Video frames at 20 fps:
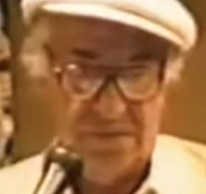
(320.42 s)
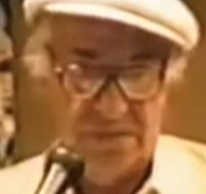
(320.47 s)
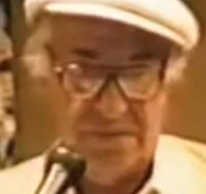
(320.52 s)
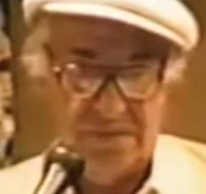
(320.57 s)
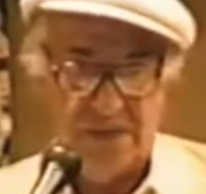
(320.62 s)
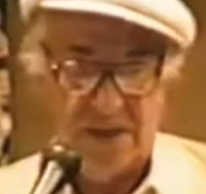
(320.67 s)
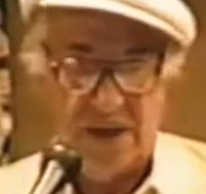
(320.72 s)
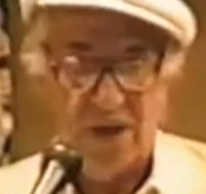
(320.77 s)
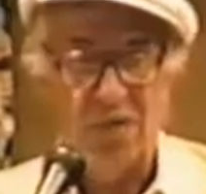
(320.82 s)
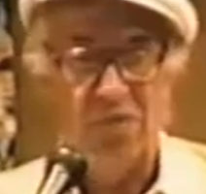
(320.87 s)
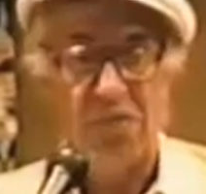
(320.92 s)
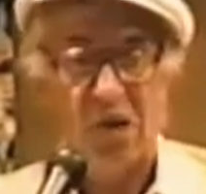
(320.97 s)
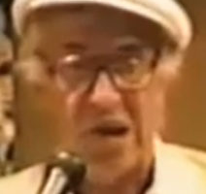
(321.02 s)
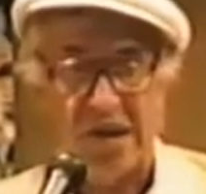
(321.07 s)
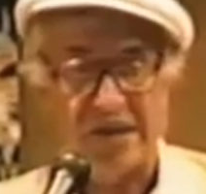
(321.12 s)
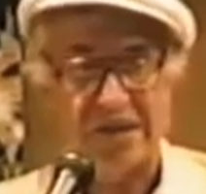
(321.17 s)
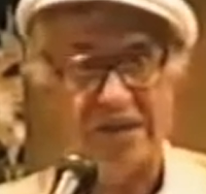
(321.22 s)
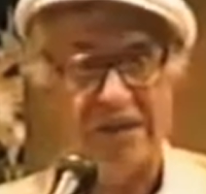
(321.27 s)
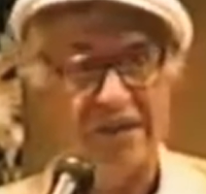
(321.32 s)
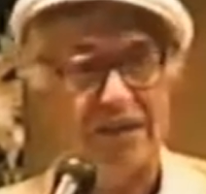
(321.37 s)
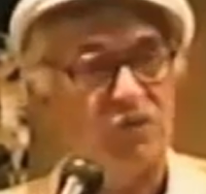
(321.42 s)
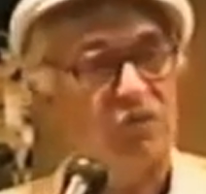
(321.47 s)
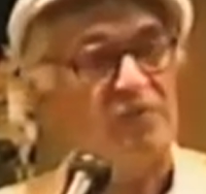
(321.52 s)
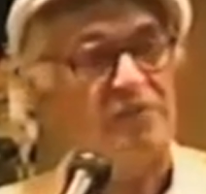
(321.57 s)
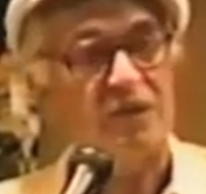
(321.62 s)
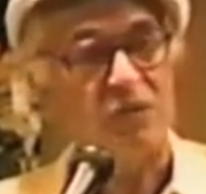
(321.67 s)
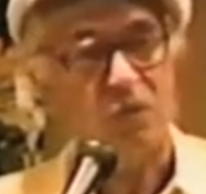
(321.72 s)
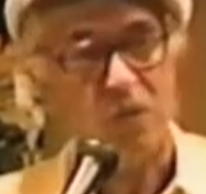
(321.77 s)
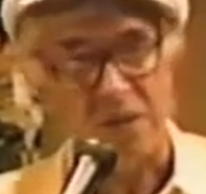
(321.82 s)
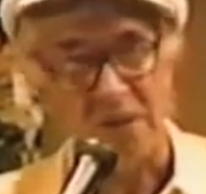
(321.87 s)
Tell Martin it will
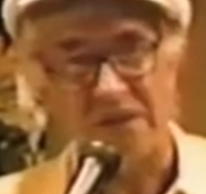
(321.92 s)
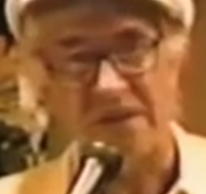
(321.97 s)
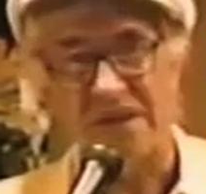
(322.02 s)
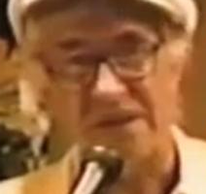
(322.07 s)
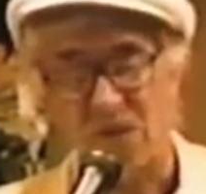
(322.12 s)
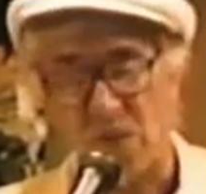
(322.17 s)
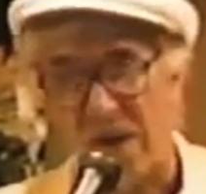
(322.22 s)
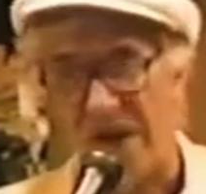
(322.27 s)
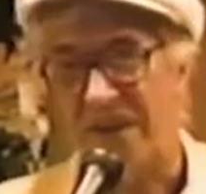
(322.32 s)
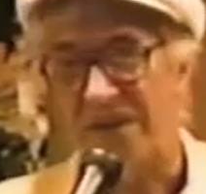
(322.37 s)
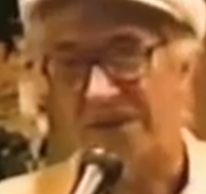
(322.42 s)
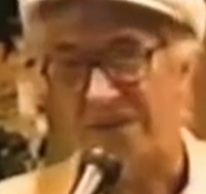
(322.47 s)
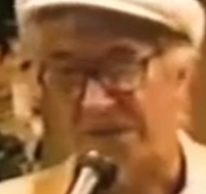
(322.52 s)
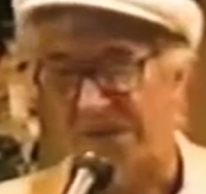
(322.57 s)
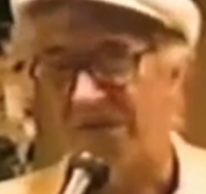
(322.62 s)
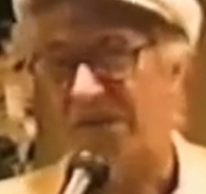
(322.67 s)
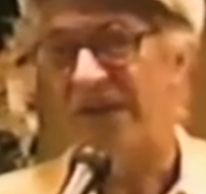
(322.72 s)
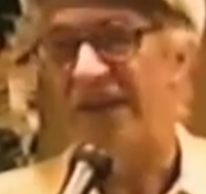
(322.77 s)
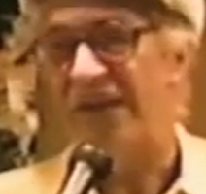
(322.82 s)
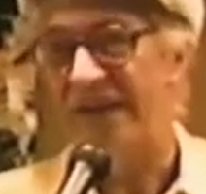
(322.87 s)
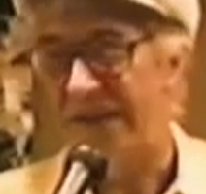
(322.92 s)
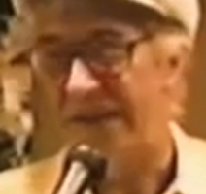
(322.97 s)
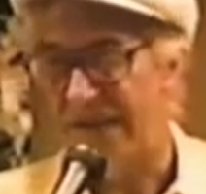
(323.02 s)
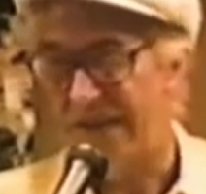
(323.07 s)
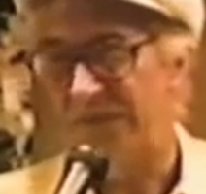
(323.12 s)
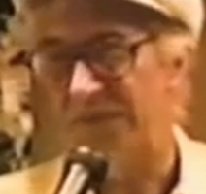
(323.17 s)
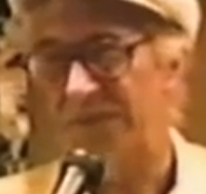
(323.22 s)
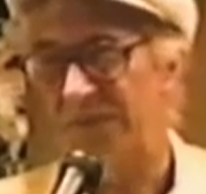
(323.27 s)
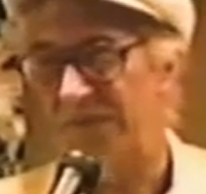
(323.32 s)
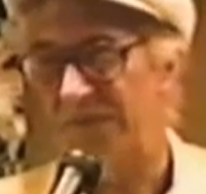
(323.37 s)
be worth his while to fly in.
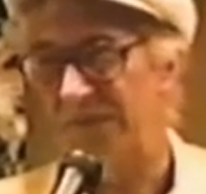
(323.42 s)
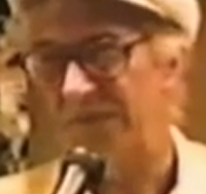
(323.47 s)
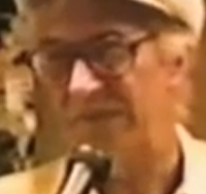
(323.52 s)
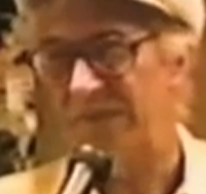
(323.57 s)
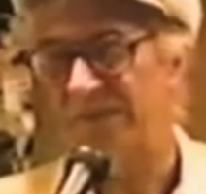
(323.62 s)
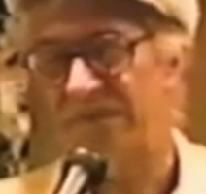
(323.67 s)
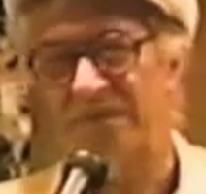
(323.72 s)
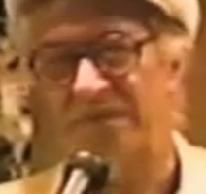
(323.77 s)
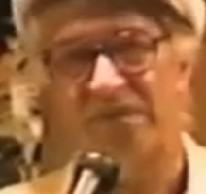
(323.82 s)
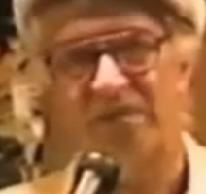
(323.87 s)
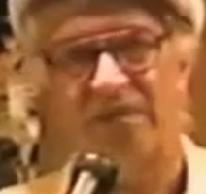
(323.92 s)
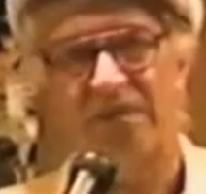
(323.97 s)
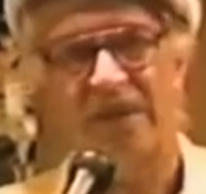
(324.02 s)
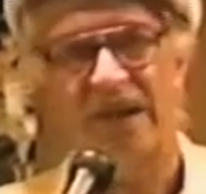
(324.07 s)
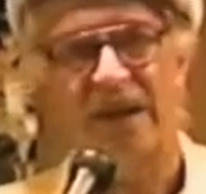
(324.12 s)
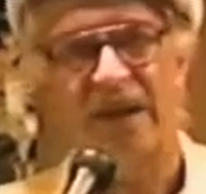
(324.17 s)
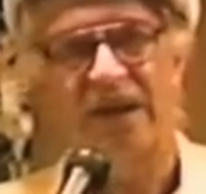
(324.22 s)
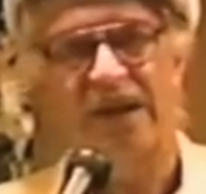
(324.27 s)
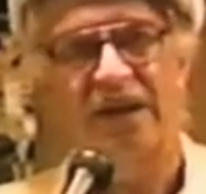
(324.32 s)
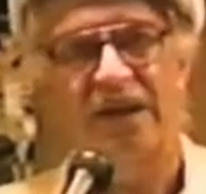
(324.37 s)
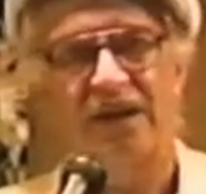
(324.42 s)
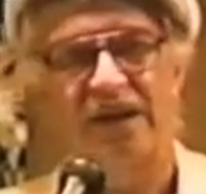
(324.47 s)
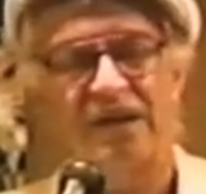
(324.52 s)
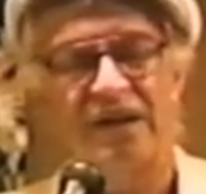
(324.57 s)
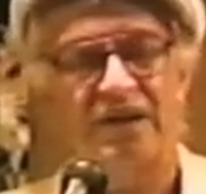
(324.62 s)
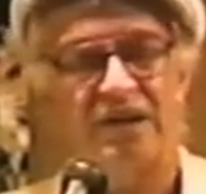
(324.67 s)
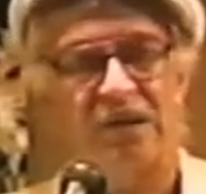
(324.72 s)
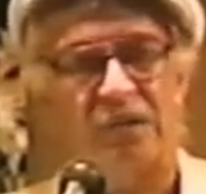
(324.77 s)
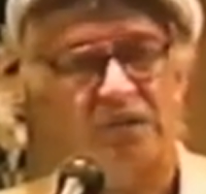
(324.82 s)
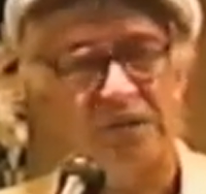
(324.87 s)

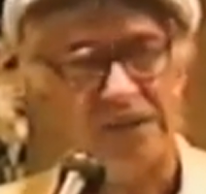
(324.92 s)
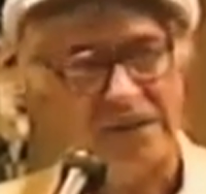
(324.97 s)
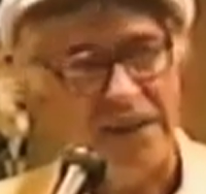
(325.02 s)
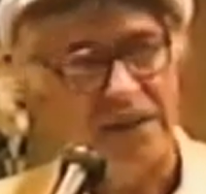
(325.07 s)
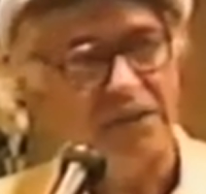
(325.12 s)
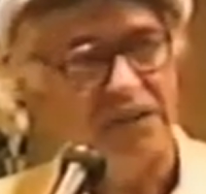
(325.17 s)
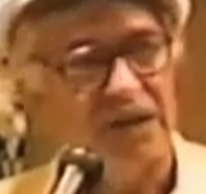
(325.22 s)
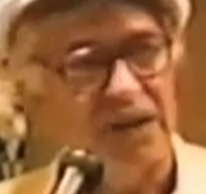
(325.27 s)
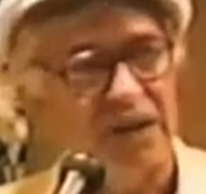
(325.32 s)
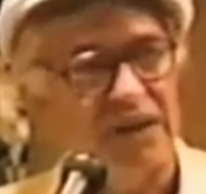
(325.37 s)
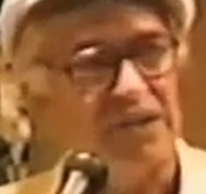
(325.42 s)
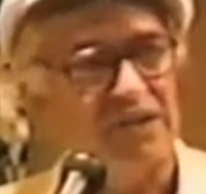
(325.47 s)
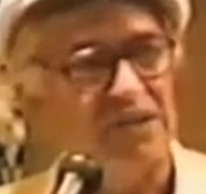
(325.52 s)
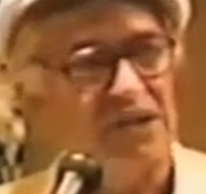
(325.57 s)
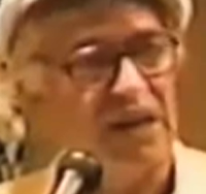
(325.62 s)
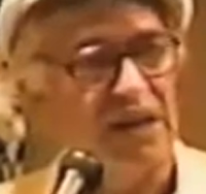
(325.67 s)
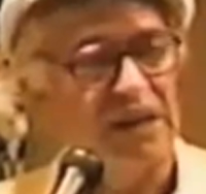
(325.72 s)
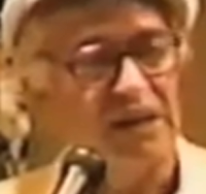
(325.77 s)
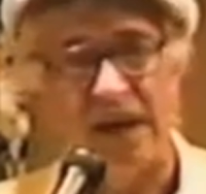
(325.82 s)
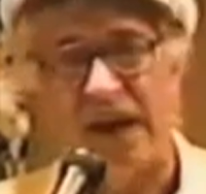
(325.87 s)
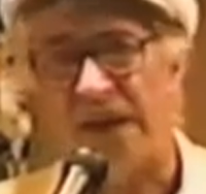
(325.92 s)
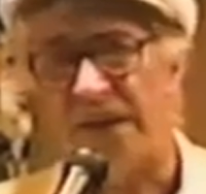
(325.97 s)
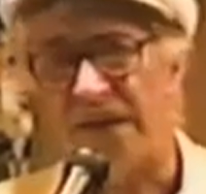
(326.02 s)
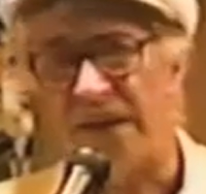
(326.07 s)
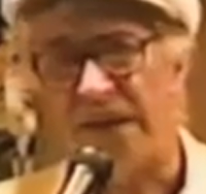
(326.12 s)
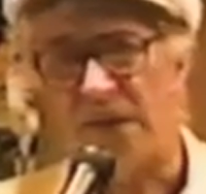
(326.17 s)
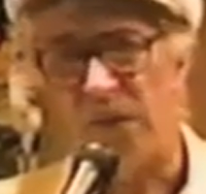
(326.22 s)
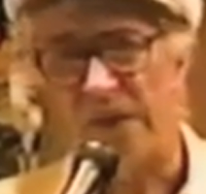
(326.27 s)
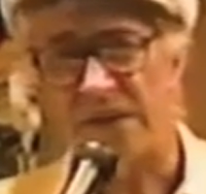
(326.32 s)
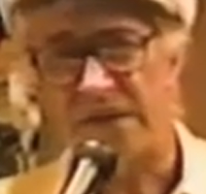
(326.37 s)
So with that knowledge, I
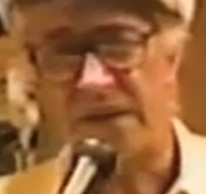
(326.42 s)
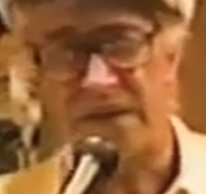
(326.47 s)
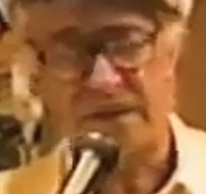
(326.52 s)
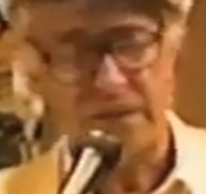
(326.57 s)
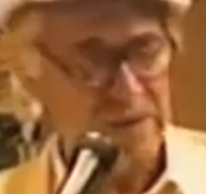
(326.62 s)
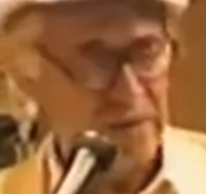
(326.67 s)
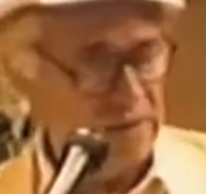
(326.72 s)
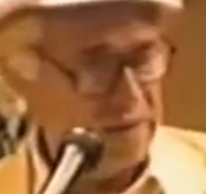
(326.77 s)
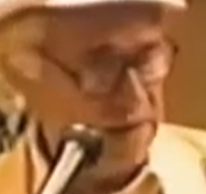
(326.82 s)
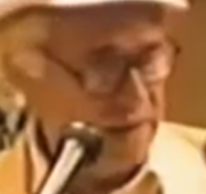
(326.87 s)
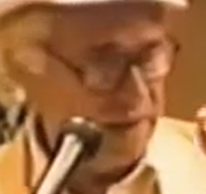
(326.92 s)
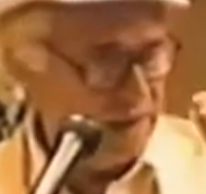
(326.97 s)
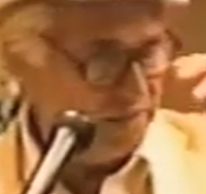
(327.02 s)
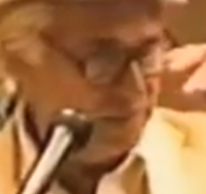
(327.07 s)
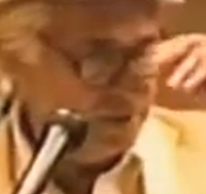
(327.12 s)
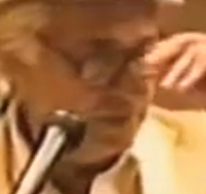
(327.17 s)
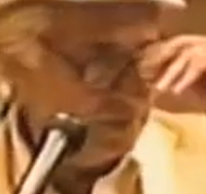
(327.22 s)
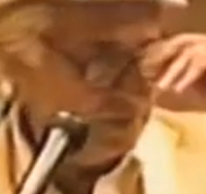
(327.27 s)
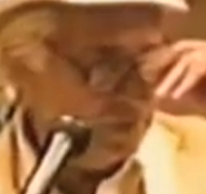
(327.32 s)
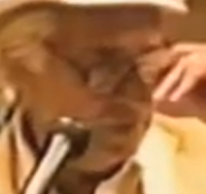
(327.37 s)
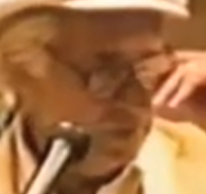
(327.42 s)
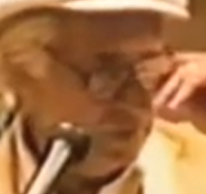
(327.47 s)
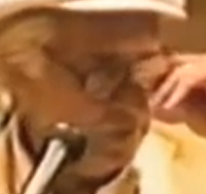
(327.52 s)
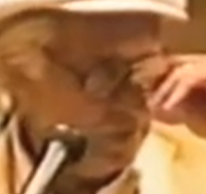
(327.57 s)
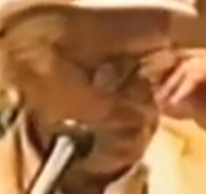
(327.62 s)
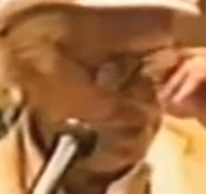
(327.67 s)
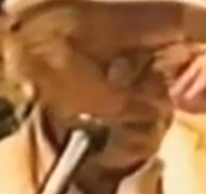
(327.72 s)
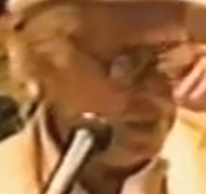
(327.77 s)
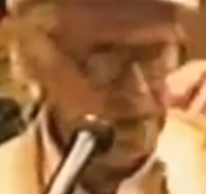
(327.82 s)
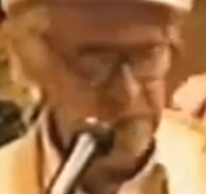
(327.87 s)
then went to... I had about 2 or
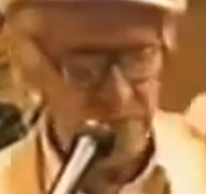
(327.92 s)
3 days